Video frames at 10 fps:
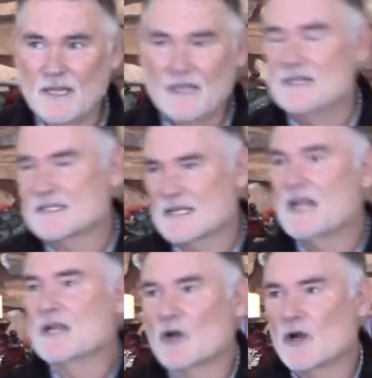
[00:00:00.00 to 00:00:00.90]
He's
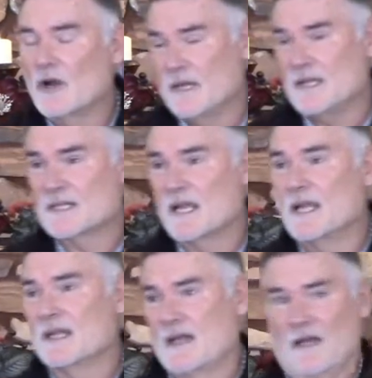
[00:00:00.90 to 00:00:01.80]
saying to her and he's
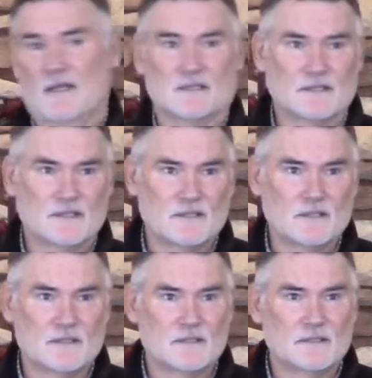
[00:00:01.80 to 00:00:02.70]
saying to us,
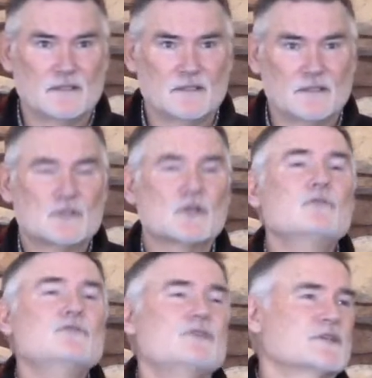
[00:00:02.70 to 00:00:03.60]

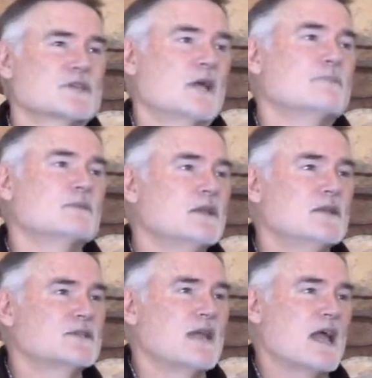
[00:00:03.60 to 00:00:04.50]
don't just come to
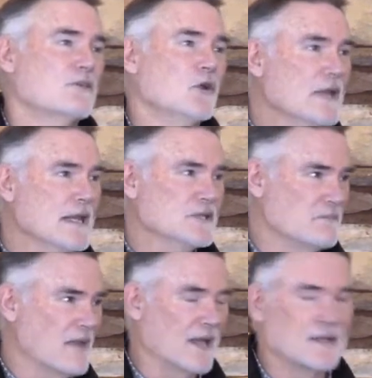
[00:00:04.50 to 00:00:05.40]
me to have your needs
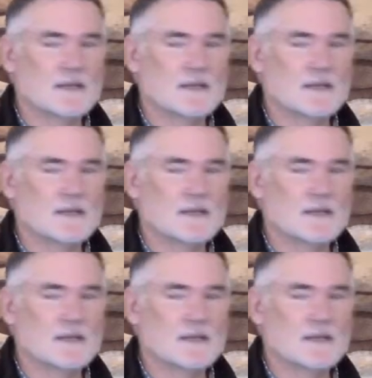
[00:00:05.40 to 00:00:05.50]
met.